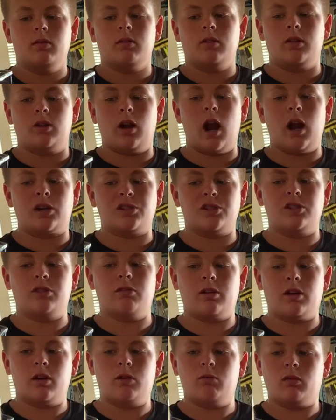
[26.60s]
You're actually
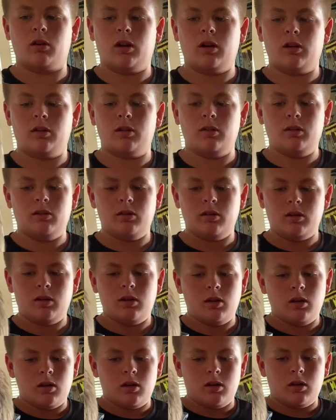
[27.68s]
doing homework? Yes.
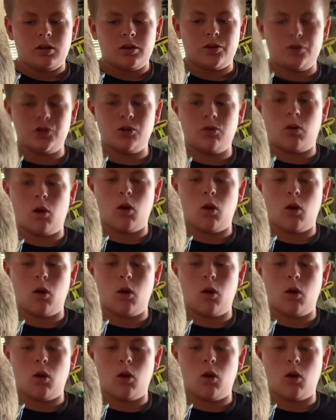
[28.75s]
You do